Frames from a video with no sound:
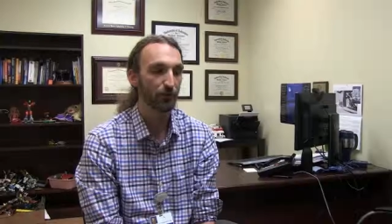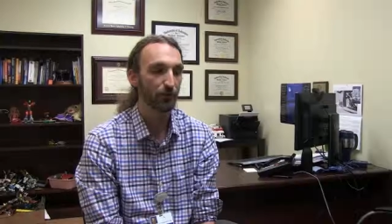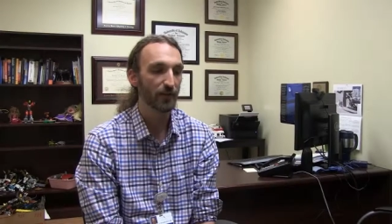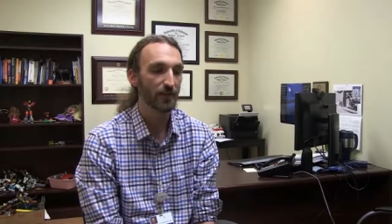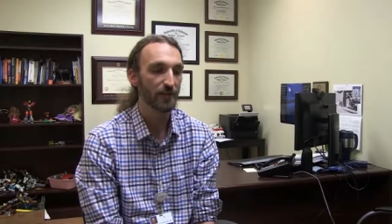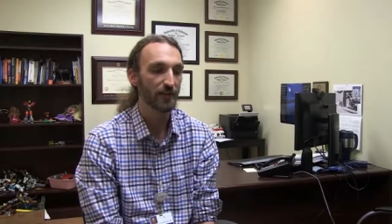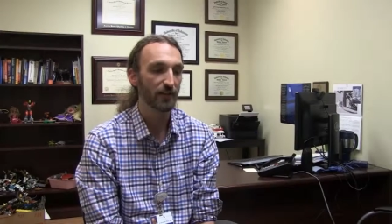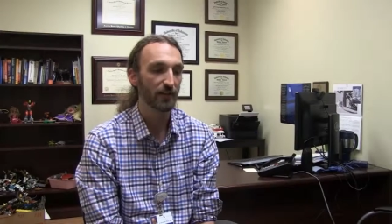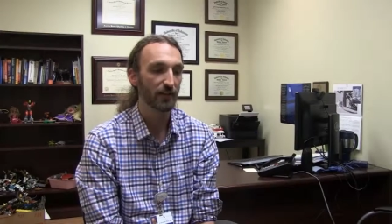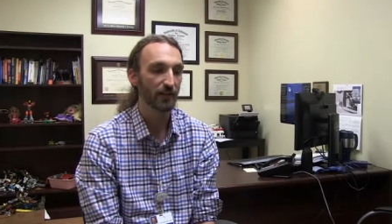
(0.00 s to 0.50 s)
the
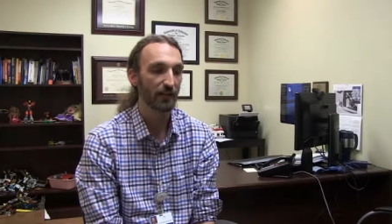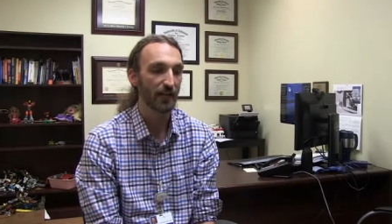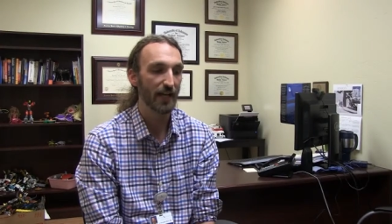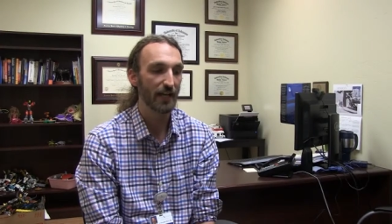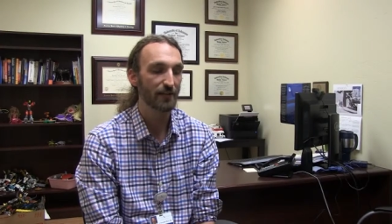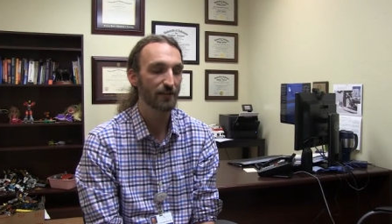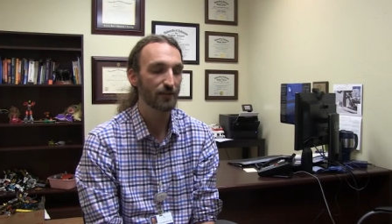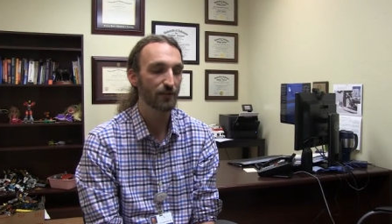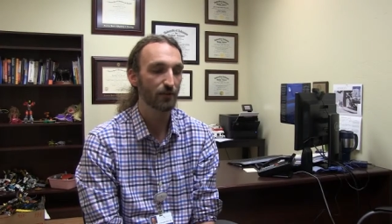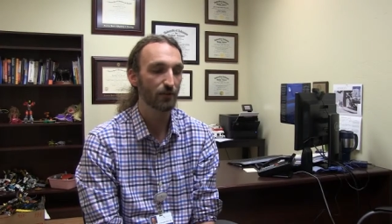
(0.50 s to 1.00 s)
reason that
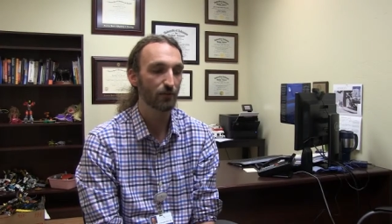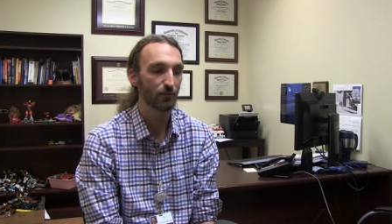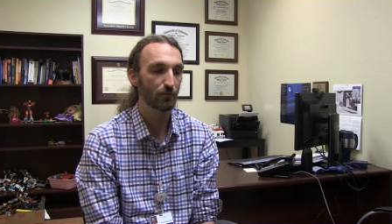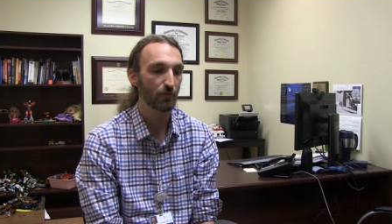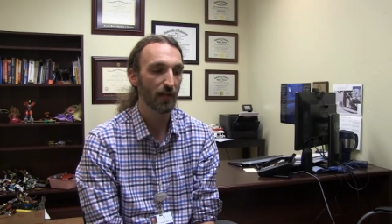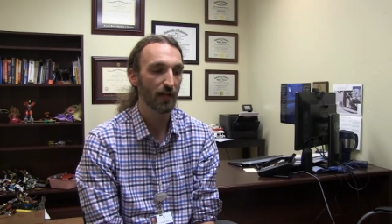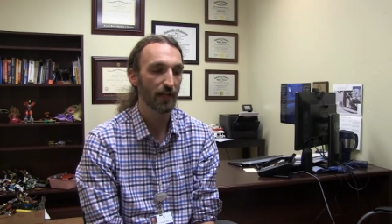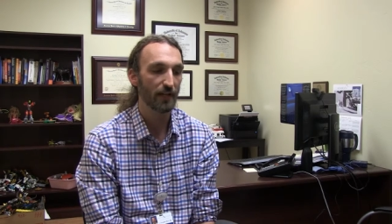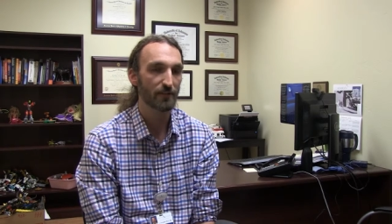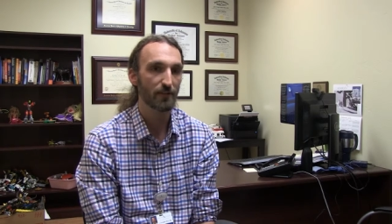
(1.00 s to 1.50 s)
led to,
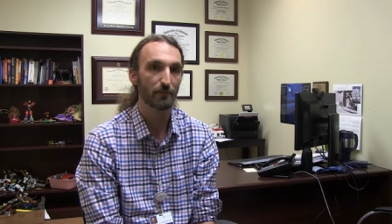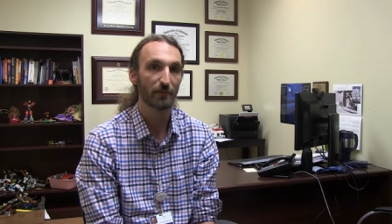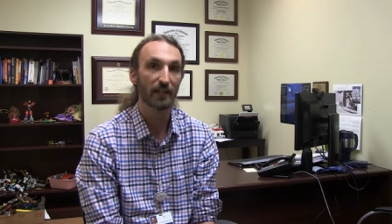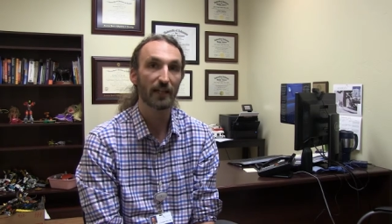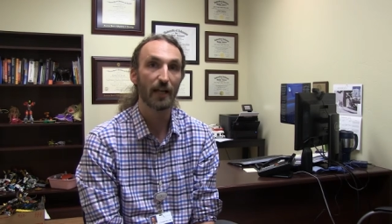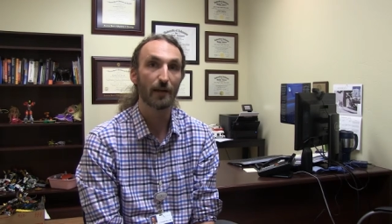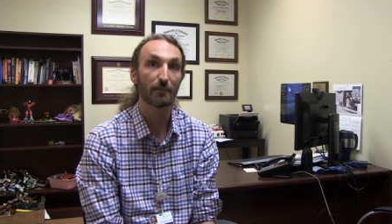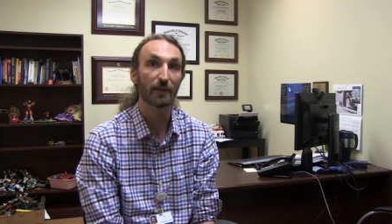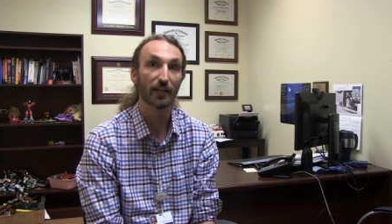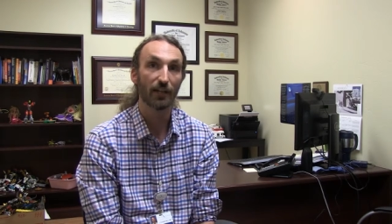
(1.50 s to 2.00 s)
uh, to me
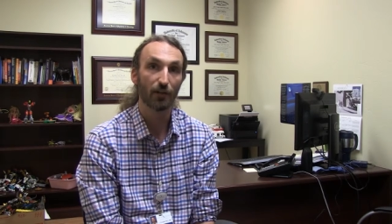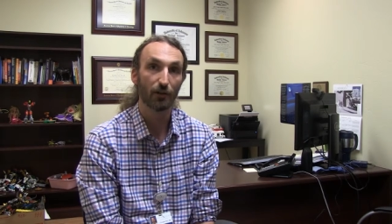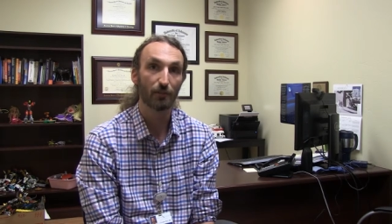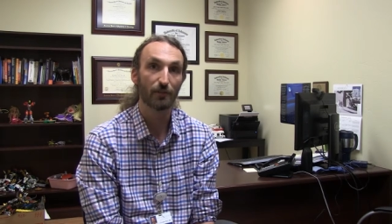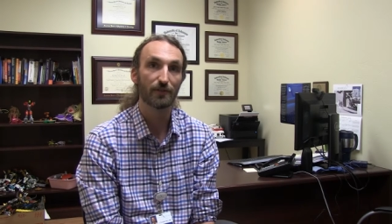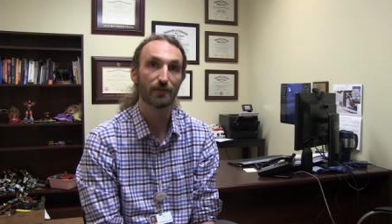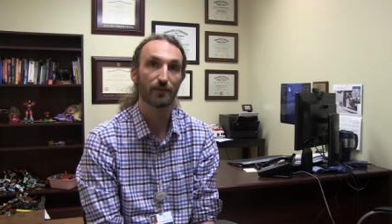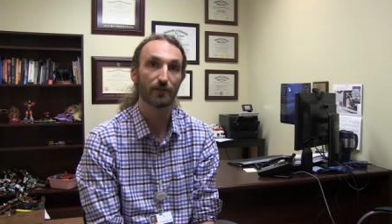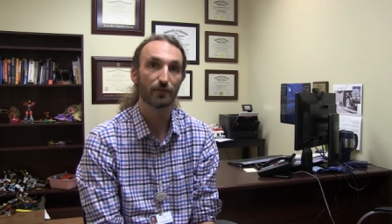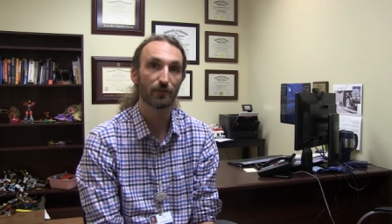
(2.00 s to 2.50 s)
coming here
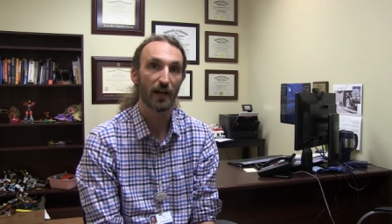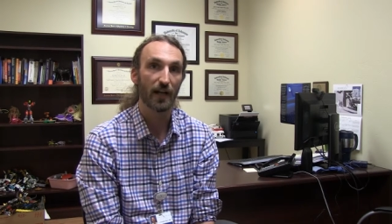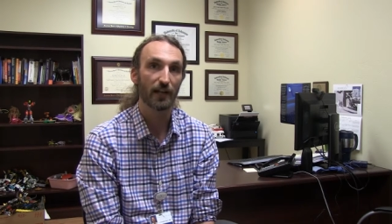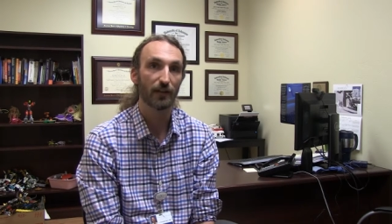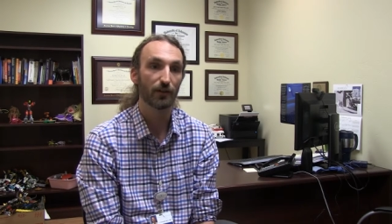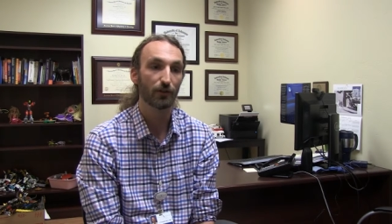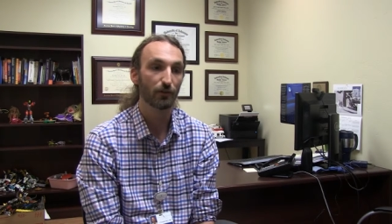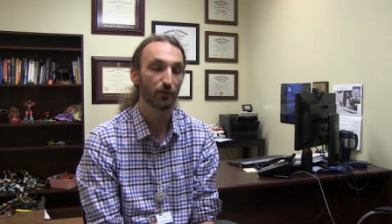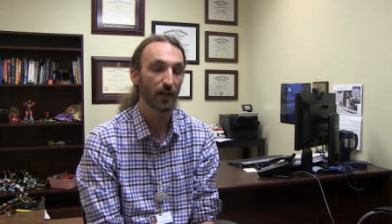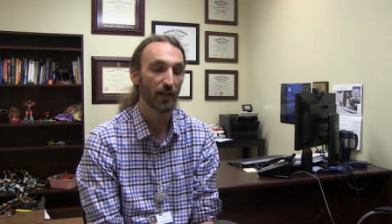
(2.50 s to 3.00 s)
was to try
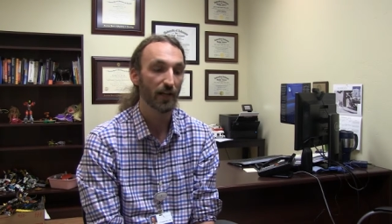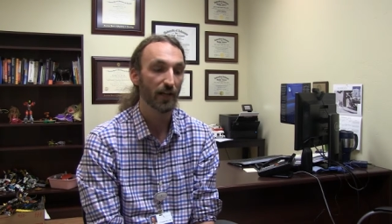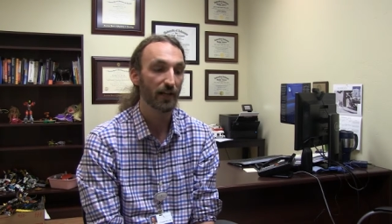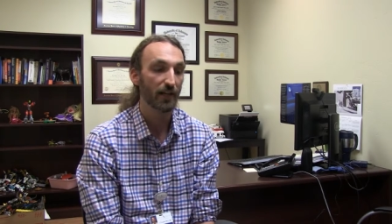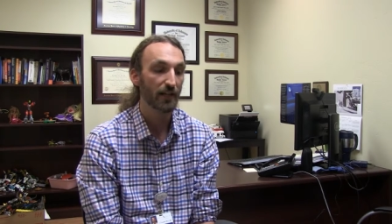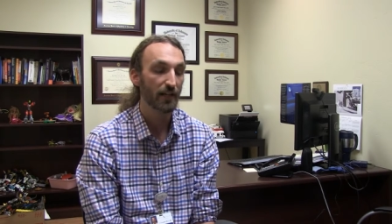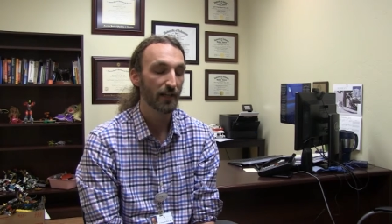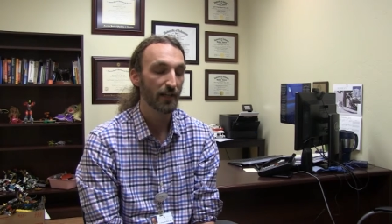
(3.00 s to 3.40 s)
to uh,